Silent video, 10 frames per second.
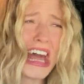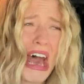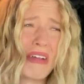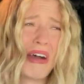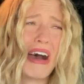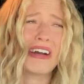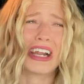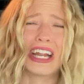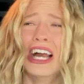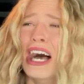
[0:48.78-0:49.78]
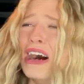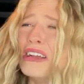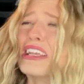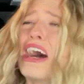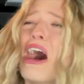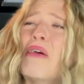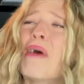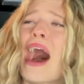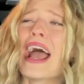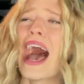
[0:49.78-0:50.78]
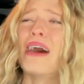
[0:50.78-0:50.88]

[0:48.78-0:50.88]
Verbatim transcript: that about her? So wait, you know, wait, wait